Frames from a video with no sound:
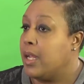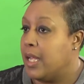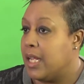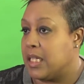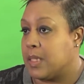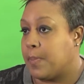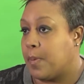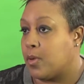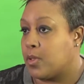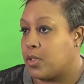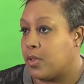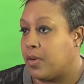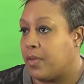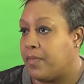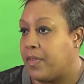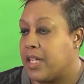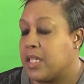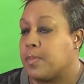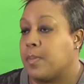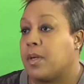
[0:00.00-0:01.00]
it's posted on
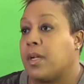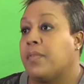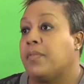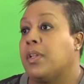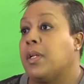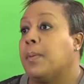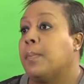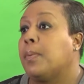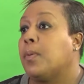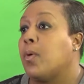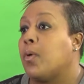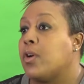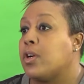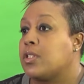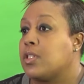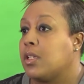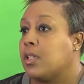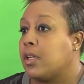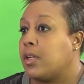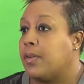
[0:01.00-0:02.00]
Facebook. If the
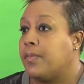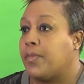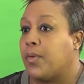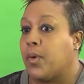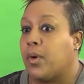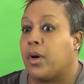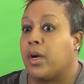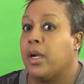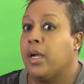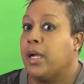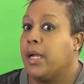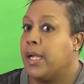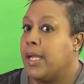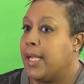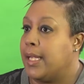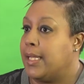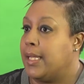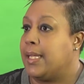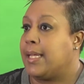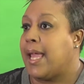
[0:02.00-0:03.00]
employers are looking for
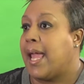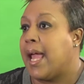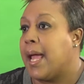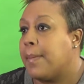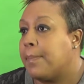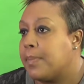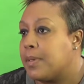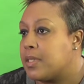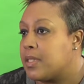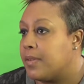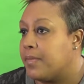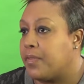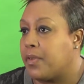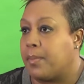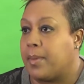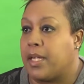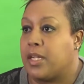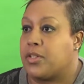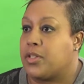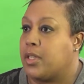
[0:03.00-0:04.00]
any campus
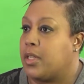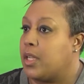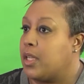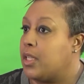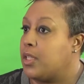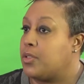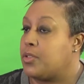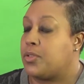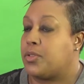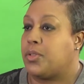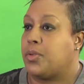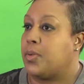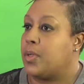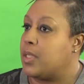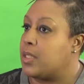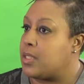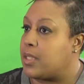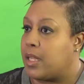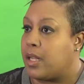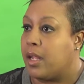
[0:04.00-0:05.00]
information, any
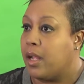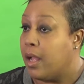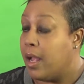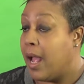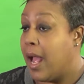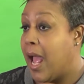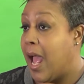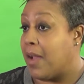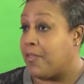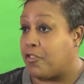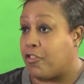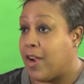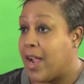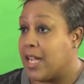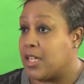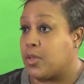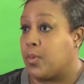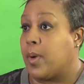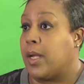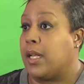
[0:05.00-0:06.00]
students that have
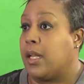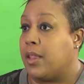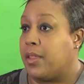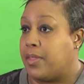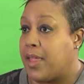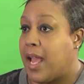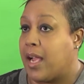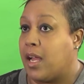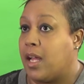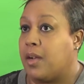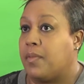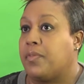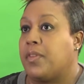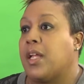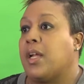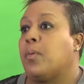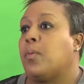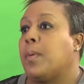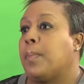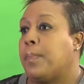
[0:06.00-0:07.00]
graduated, that kind of
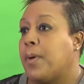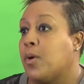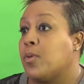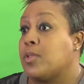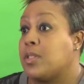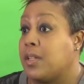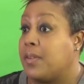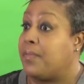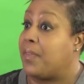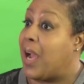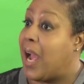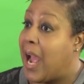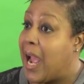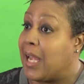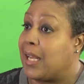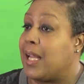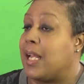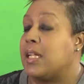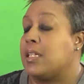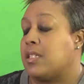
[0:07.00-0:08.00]
thing, we're posted for
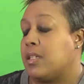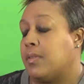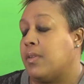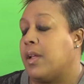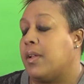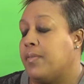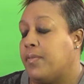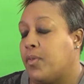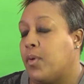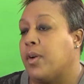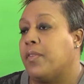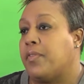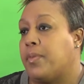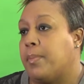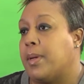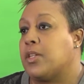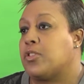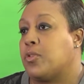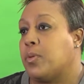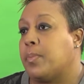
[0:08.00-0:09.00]
highlights and for
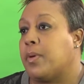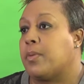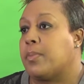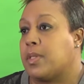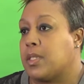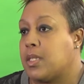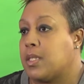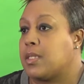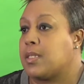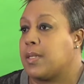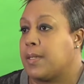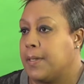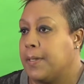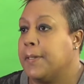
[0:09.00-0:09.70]
informational purposes.